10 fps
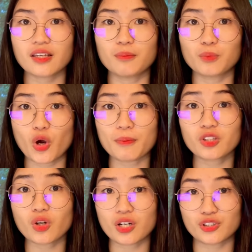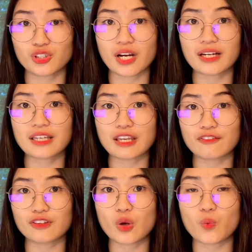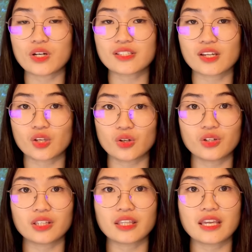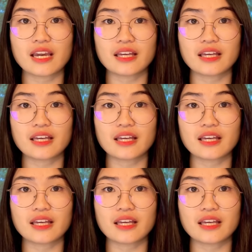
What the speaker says: employment contract if they want security